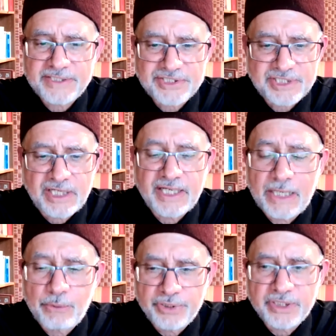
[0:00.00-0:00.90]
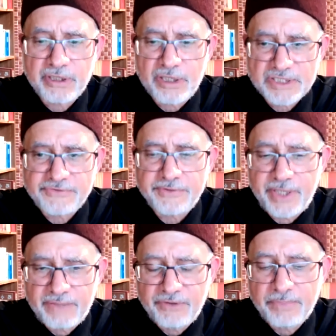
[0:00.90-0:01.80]
that study, I would encourage
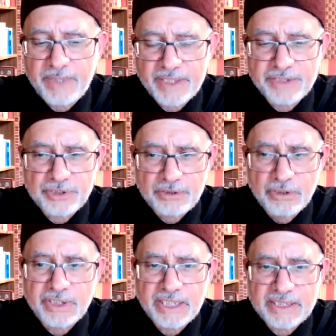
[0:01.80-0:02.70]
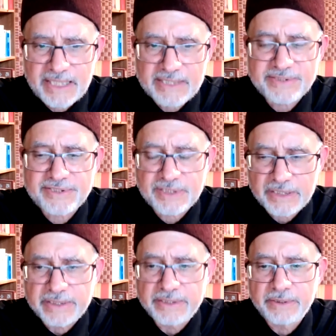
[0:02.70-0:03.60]
everybody to look at that
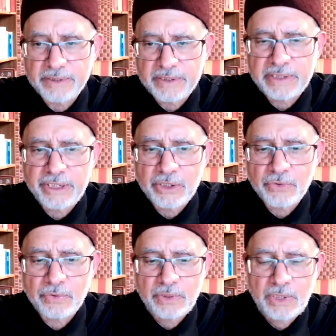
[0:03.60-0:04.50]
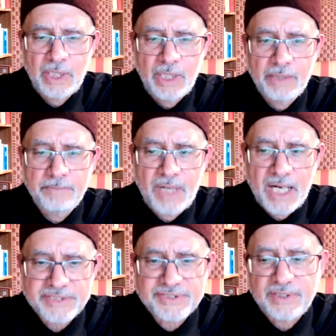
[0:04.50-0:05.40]
study. You know,
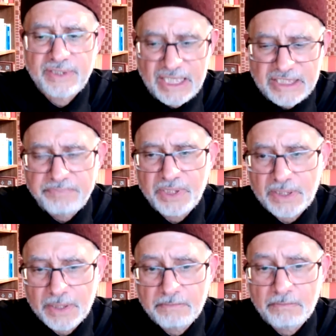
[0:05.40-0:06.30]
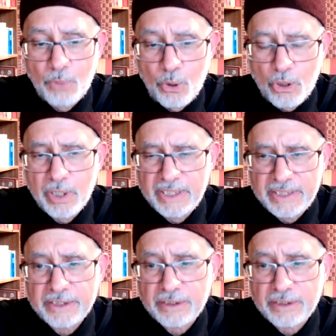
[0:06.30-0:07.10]
mosques need to become more